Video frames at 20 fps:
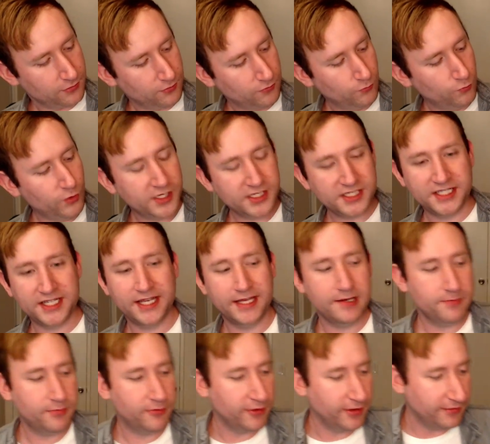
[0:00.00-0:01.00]

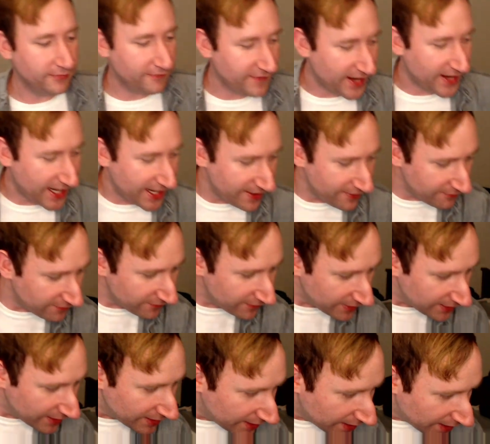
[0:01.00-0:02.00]
110.5.
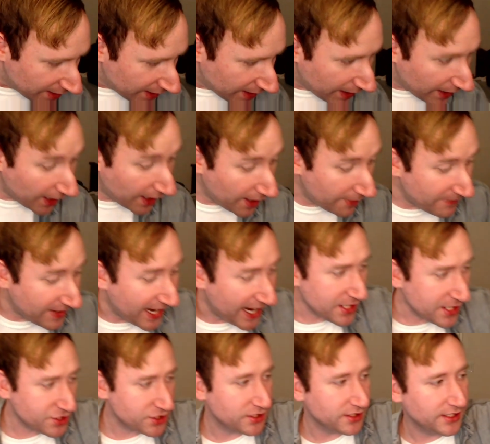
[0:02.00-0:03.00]

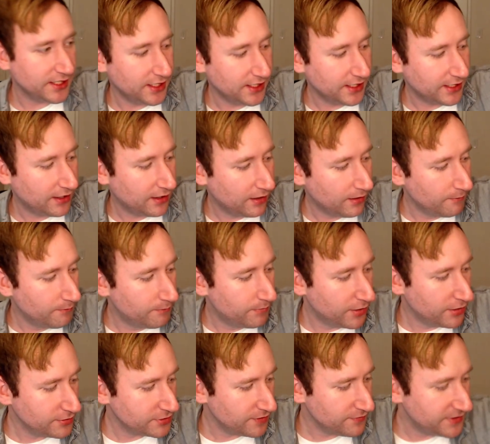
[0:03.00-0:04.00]
Actually,
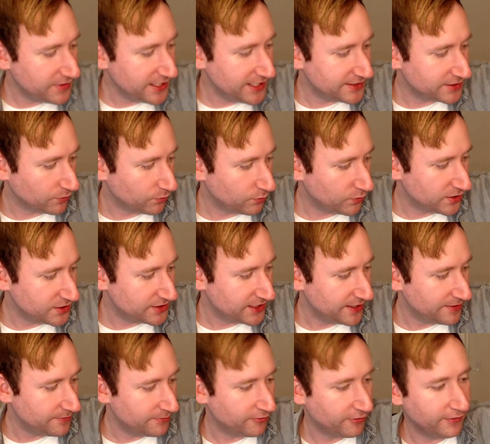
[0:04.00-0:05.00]
both of these are
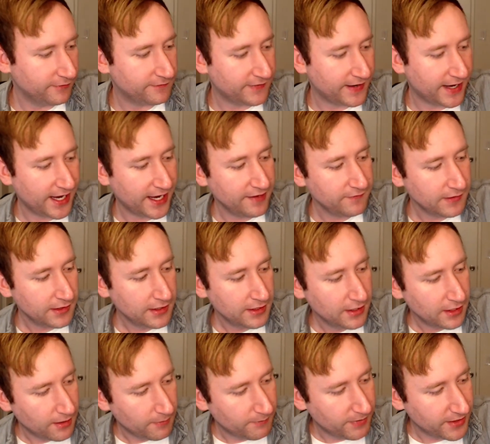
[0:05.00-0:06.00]
110.5,
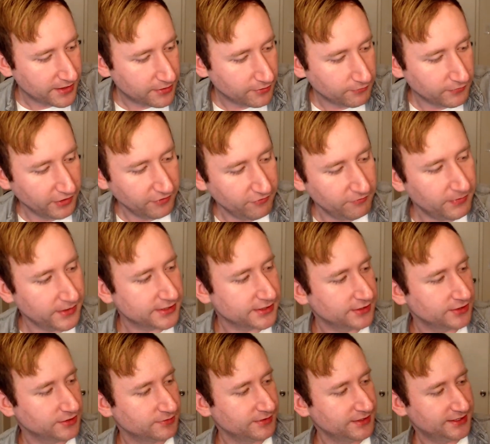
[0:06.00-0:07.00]
but the Riff
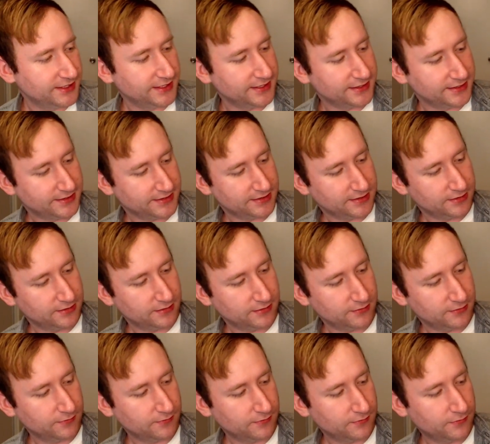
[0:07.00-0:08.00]
Busters, what is this?
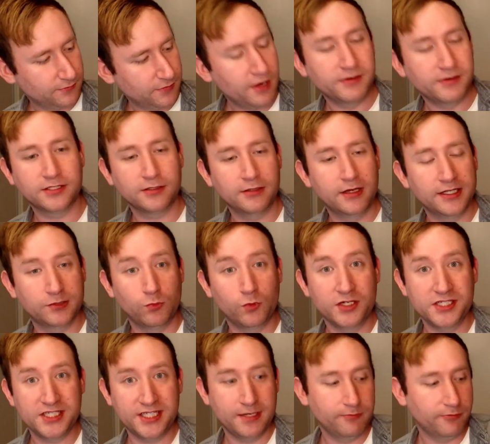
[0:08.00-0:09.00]
Oh, it's
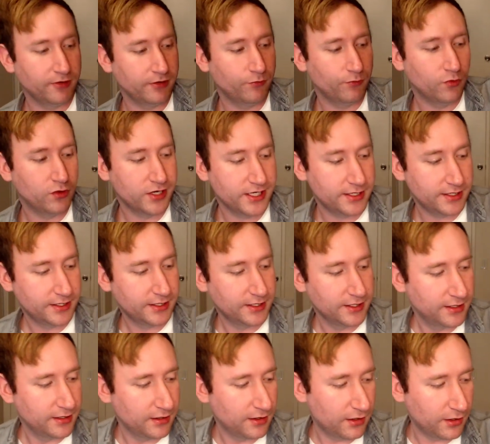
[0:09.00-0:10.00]
110.1
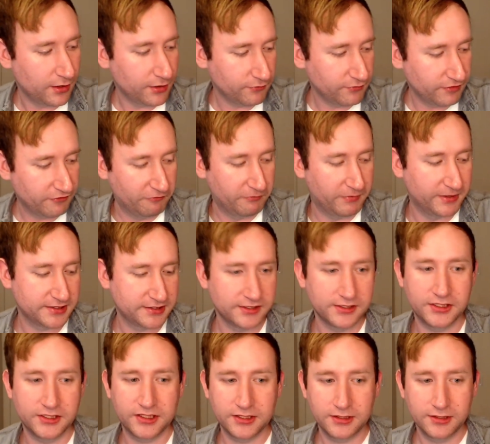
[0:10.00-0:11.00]
on the Riff
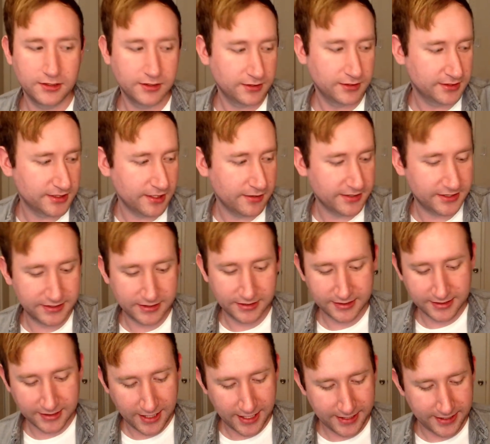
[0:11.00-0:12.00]
Busters. So it's
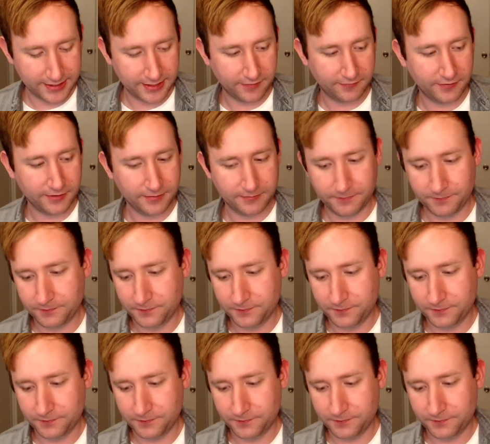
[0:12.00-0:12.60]
slightly different.